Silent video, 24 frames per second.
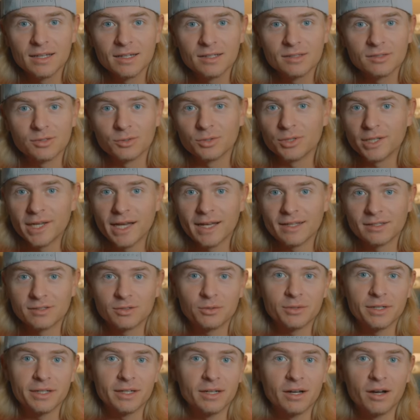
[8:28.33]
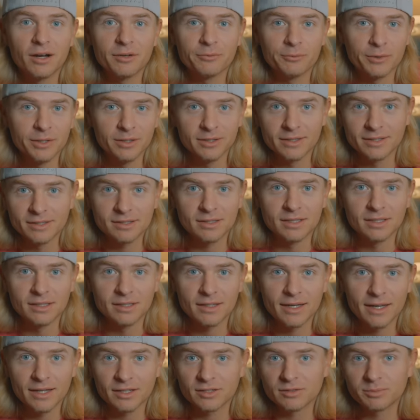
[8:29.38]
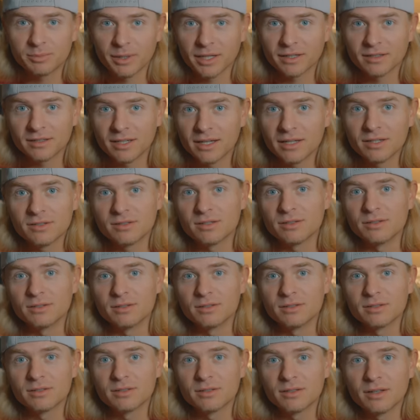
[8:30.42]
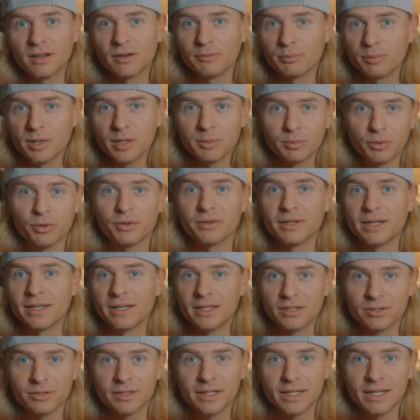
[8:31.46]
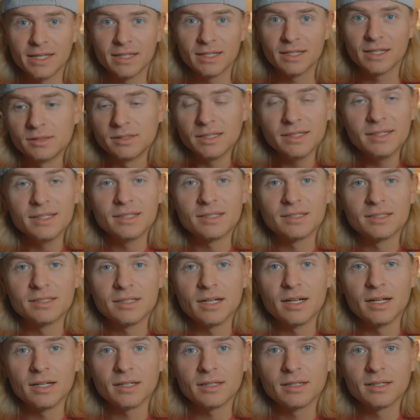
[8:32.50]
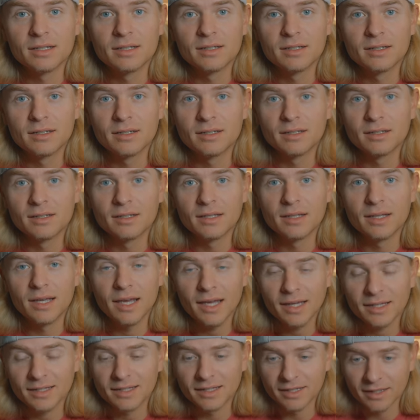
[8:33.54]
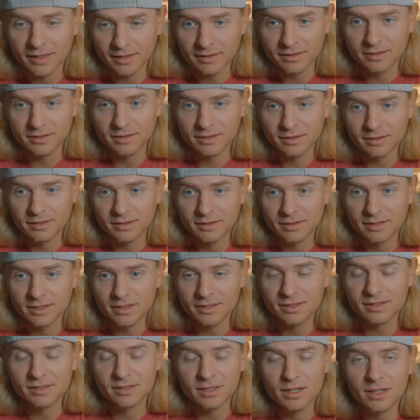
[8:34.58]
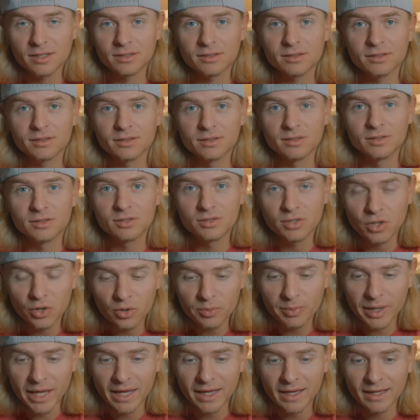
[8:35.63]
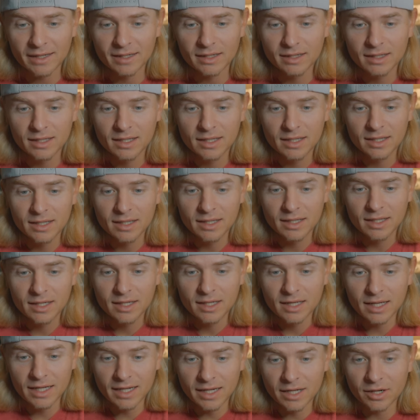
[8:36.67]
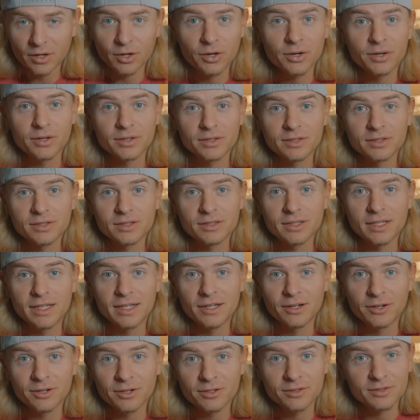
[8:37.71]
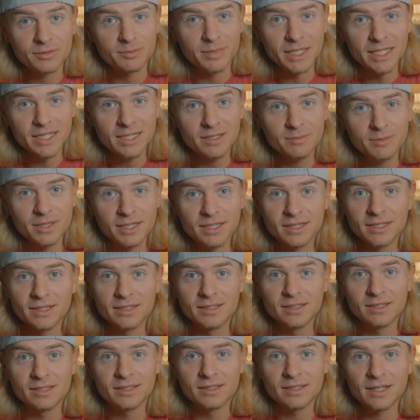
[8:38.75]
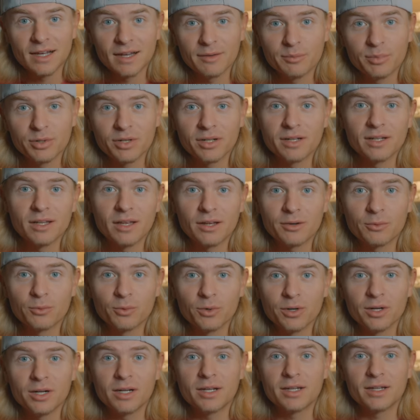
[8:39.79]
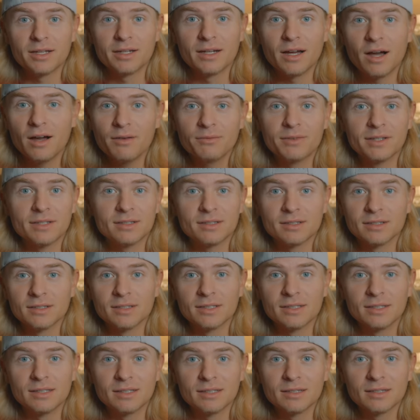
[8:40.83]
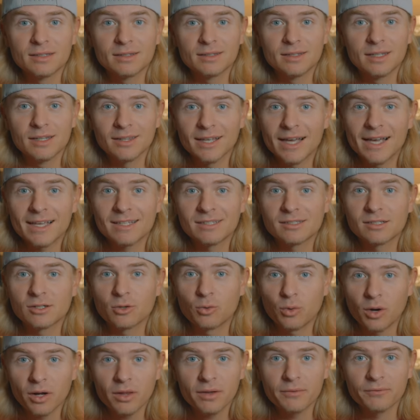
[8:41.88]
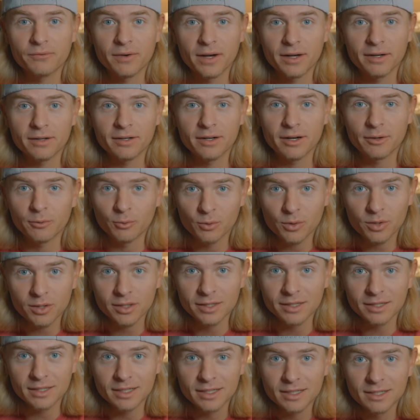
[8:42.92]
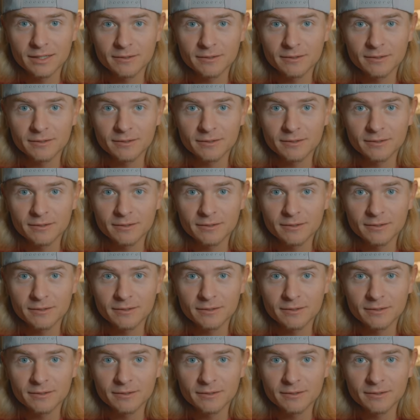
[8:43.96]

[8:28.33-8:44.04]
so you guys don't get unrealistic expectations of people on the internet. Did this suck? Heck yes. This sucked so bad. And it hurts. It hurts me because I put in a lot of work, and obviously the last qualifier I won,